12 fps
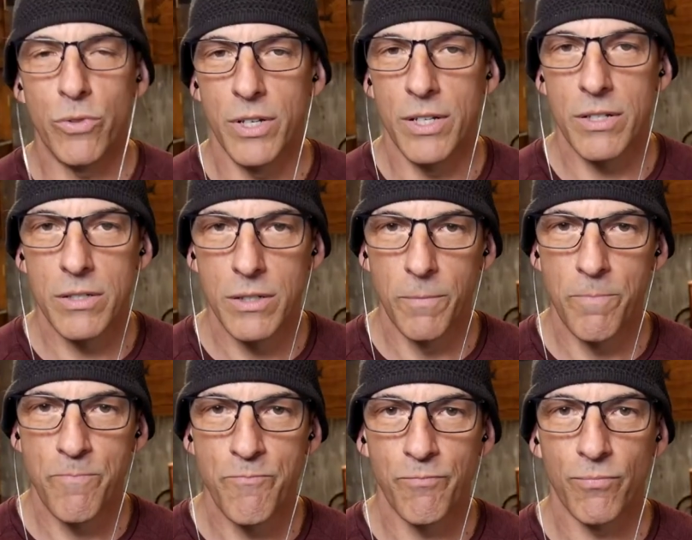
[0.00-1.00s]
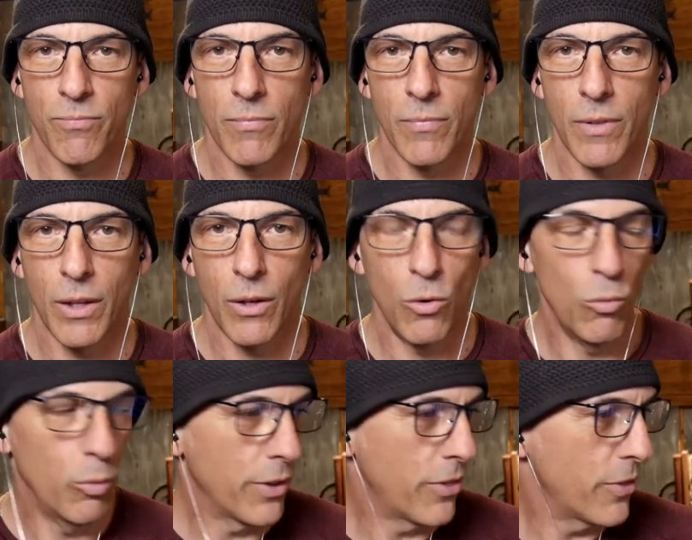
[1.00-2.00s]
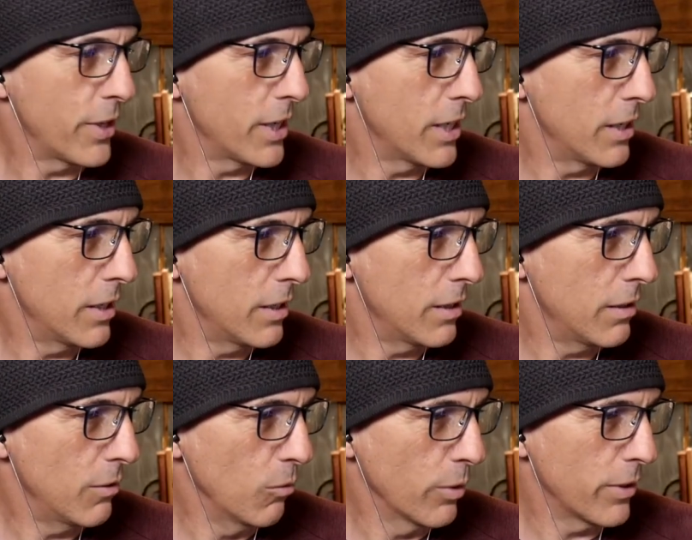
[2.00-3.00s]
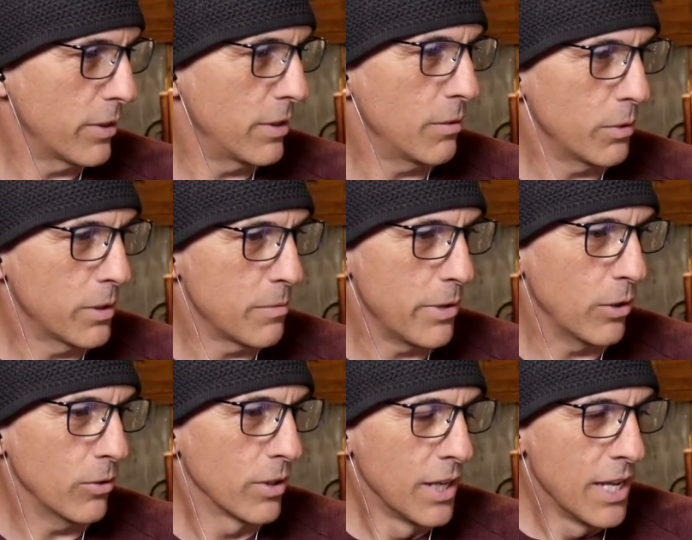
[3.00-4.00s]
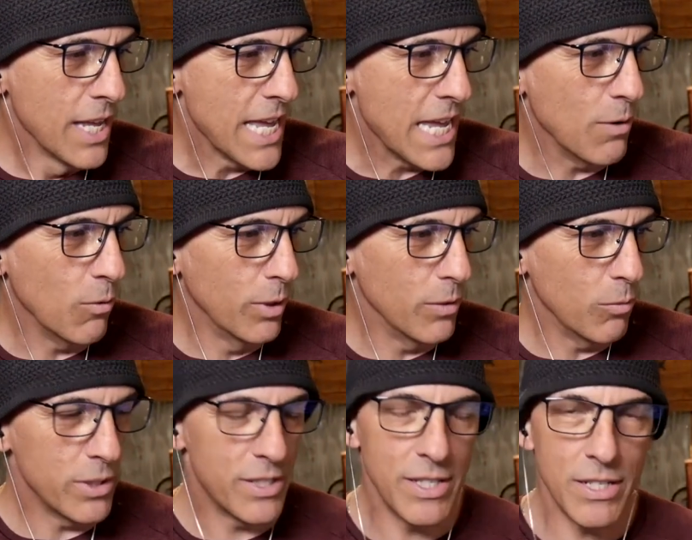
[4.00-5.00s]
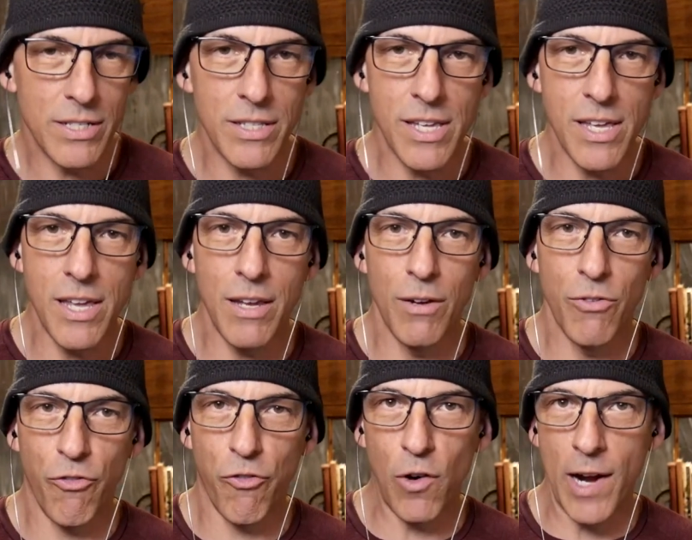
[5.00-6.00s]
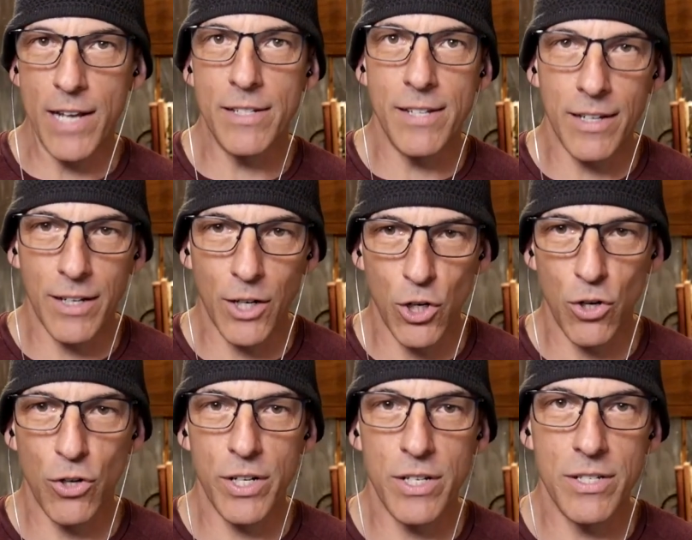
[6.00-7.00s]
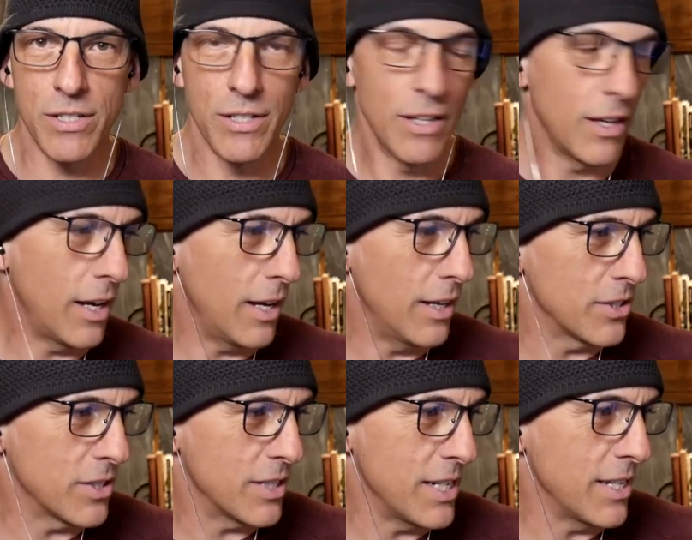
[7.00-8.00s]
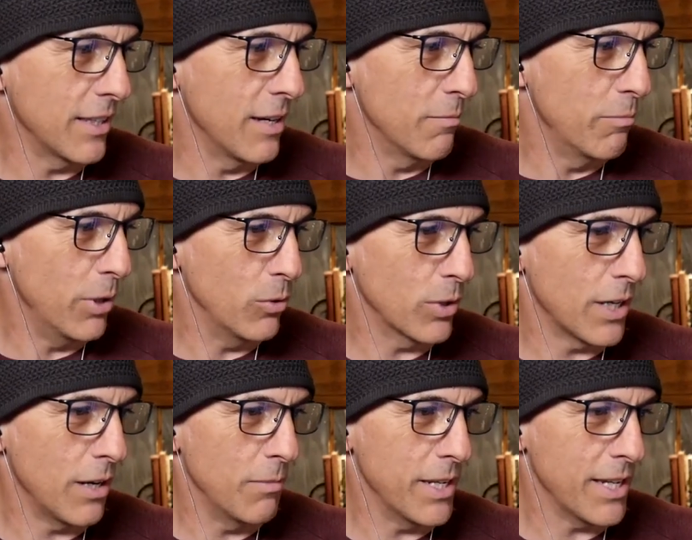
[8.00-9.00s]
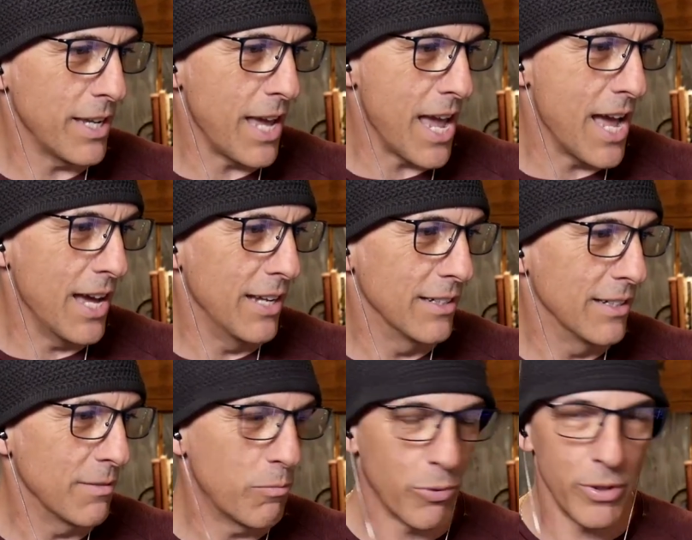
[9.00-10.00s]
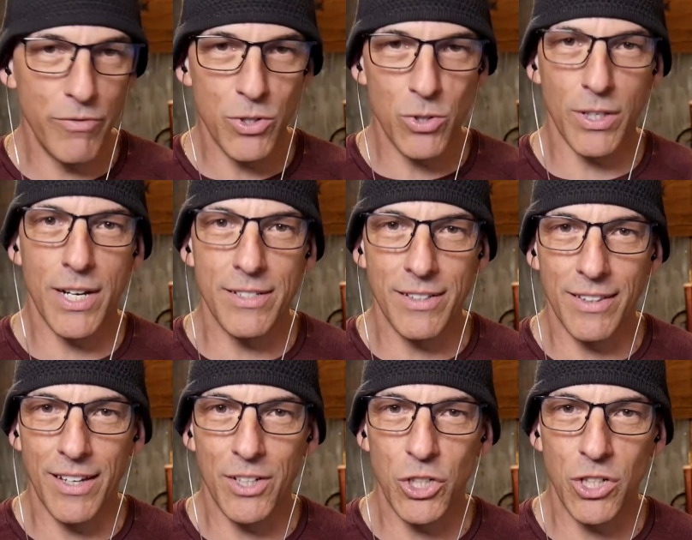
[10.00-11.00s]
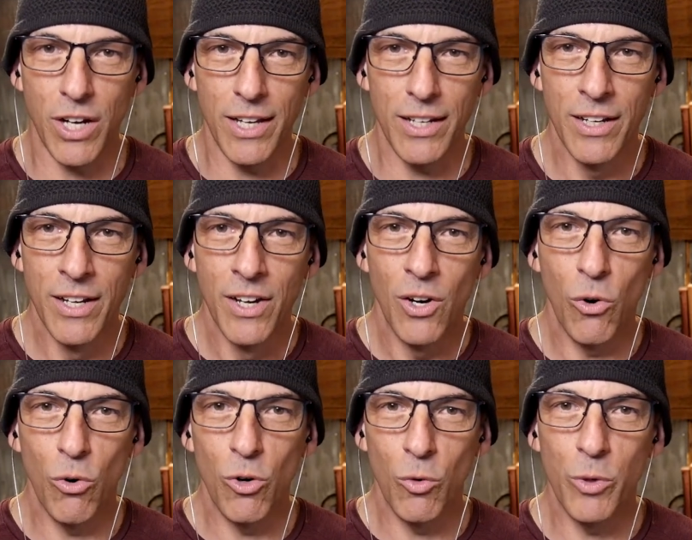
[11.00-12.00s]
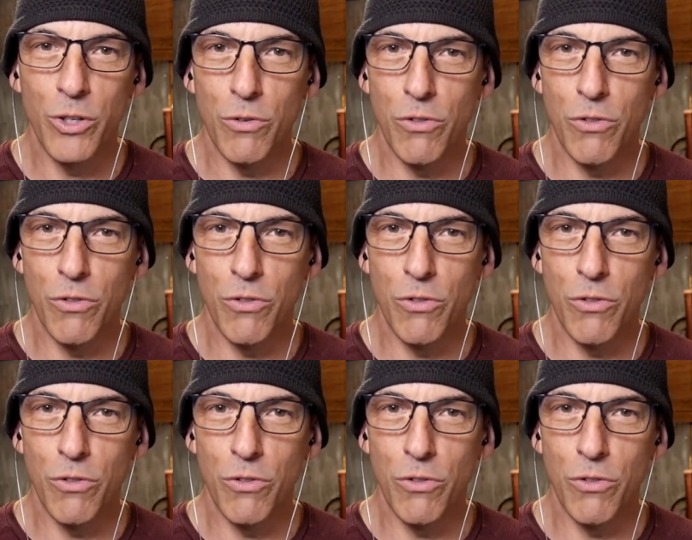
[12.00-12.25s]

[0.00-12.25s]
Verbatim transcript: this with, uh, with the, with the boat. It was this the frantic Curtis uh, seeing that boat coming and pre-visualizing that shot, or were you